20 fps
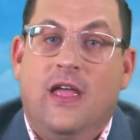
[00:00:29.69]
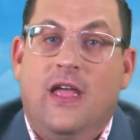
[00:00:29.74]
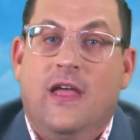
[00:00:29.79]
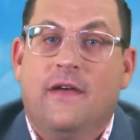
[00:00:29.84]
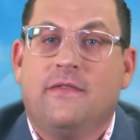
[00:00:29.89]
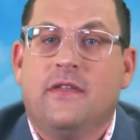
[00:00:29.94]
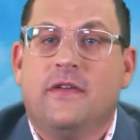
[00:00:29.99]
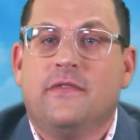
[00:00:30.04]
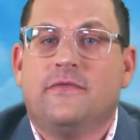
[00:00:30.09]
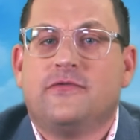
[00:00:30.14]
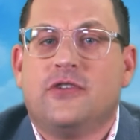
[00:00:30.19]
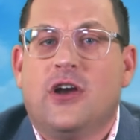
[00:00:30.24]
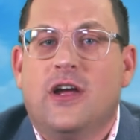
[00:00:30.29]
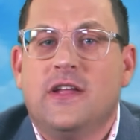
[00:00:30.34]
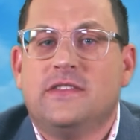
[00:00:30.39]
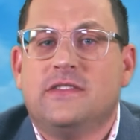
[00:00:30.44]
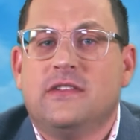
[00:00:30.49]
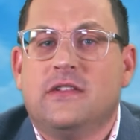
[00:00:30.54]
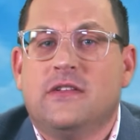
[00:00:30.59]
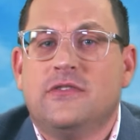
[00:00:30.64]
If they've
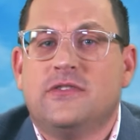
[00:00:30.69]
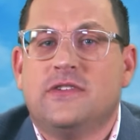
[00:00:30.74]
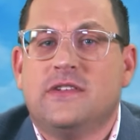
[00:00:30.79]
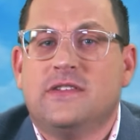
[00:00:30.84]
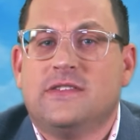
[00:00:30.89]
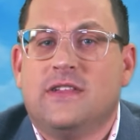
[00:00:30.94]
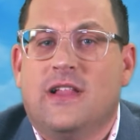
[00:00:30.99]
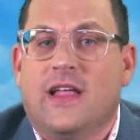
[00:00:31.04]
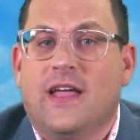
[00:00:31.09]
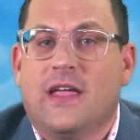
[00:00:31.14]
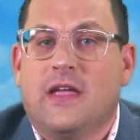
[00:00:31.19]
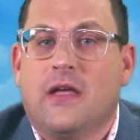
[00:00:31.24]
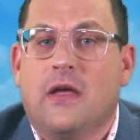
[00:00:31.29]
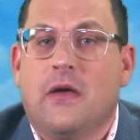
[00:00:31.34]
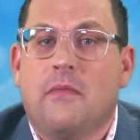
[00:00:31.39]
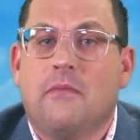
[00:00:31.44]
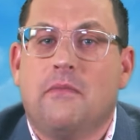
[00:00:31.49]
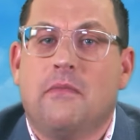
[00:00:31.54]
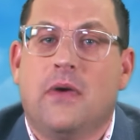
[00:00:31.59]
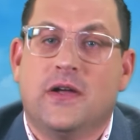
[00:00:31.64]
tried solutions like
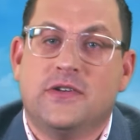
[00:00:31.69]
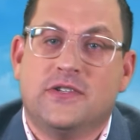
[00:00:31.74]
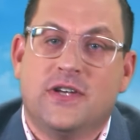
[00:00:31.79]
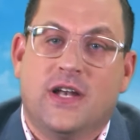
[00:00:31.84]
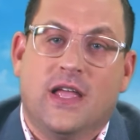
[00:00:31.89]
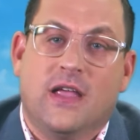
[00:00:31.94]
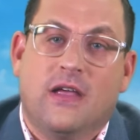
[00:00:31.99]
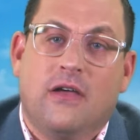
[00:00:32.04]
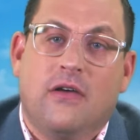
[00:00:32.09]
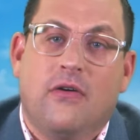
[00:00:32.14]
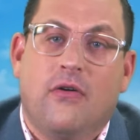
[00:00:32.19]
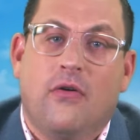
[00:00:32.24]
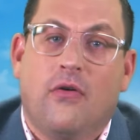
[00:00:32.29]
budgeting